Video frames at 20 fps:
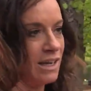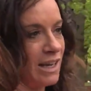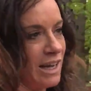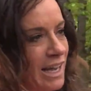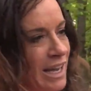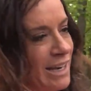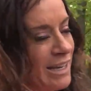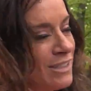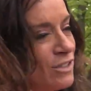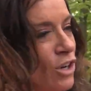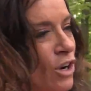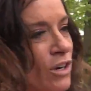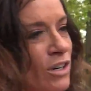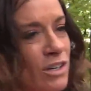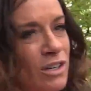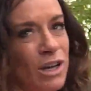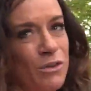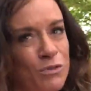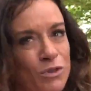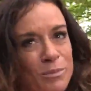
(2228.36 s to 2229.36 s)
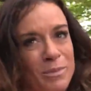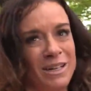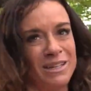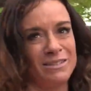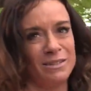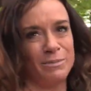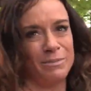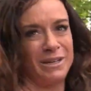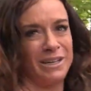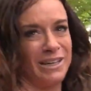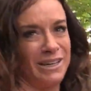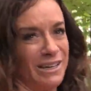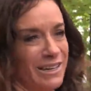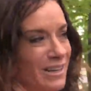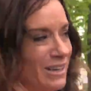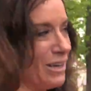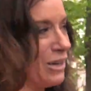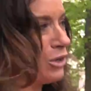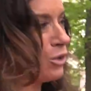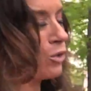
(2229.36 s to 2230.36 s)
And it's hard enough for me to be an